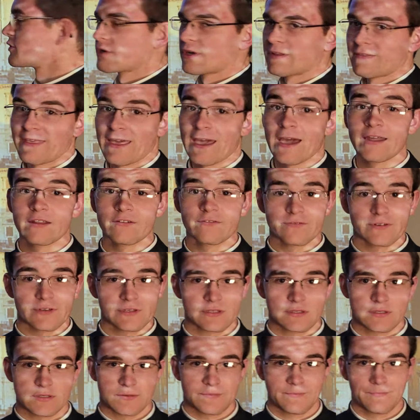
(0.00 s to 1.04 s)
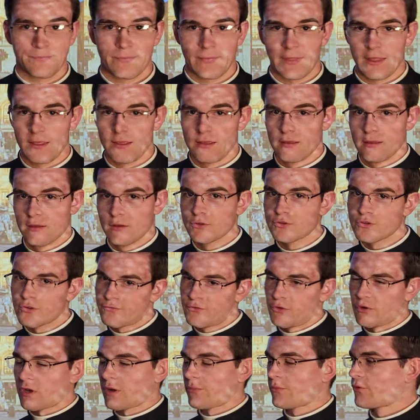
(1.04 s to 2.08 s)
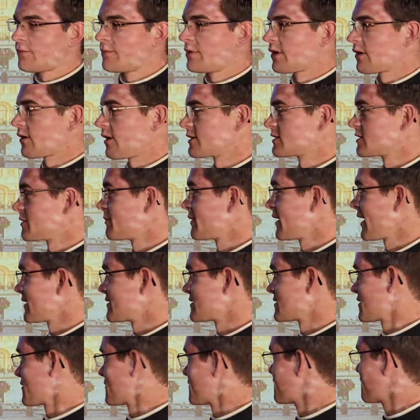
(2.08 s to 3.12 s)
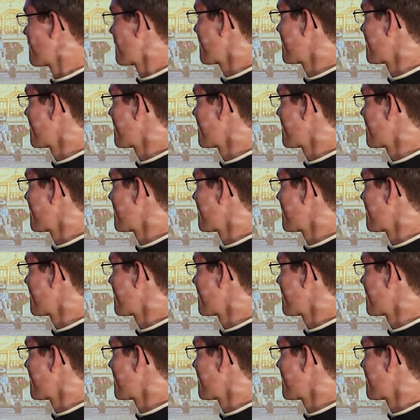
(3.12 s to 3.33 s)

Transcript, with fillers: to look at the edifice. So if you'll come with me across the piazza.